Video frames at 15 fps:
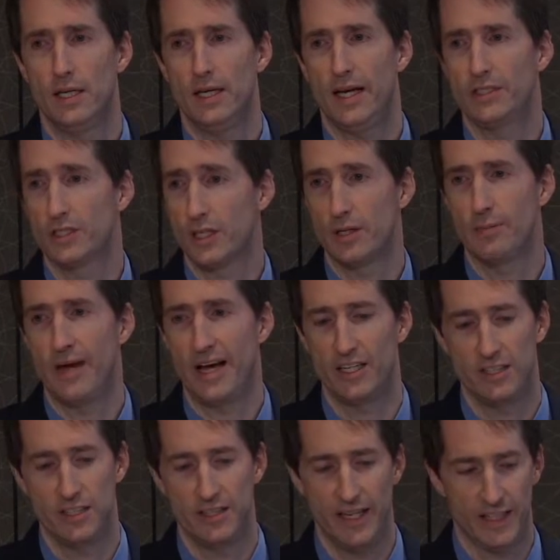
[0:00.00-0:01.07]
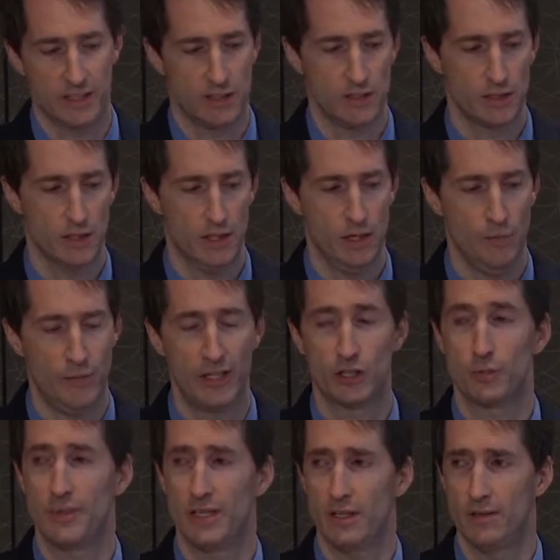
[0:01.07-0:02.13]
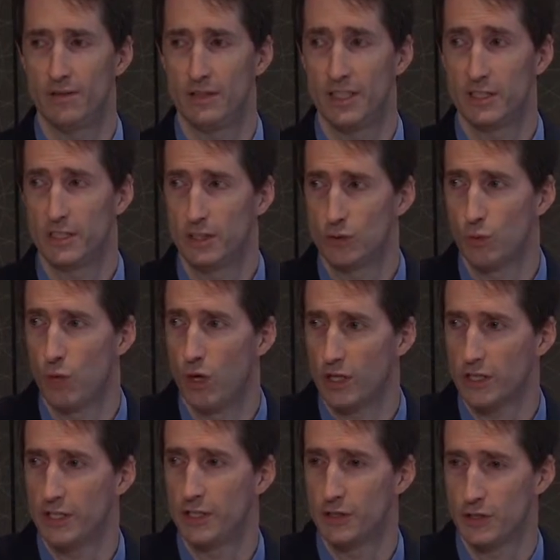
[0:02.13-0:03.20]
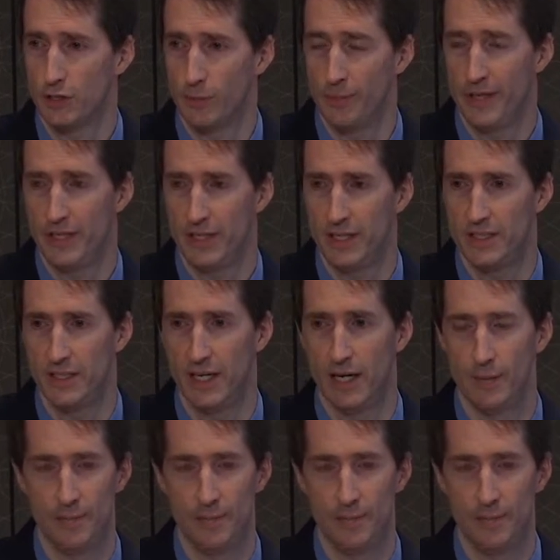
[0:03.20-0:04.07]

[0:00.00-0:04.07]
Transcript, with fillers: as you can imagine, that's a measurement of distance walked in a certain period of time.